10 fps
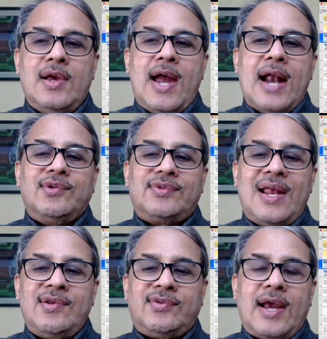and
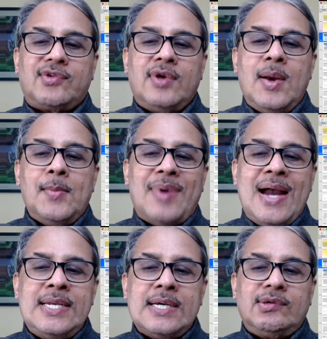Sensex
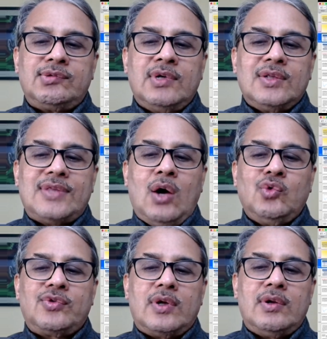minus
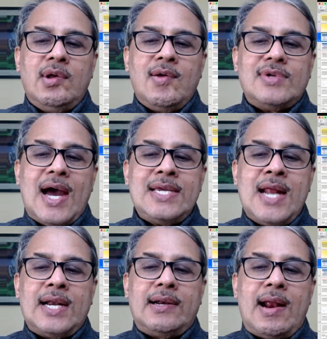
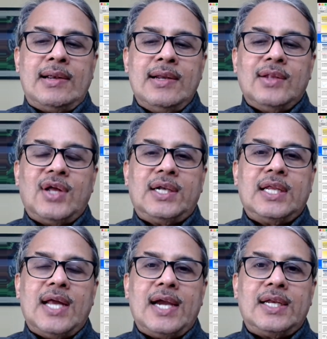
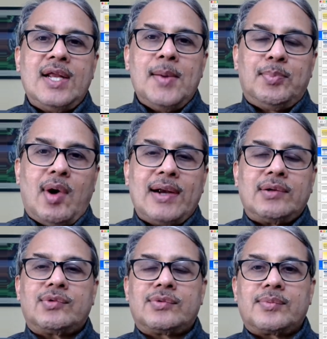1939
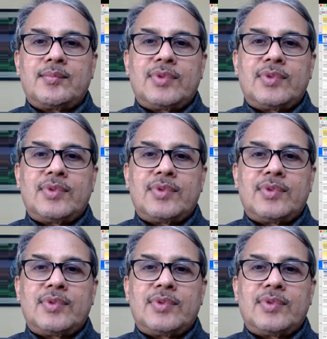points.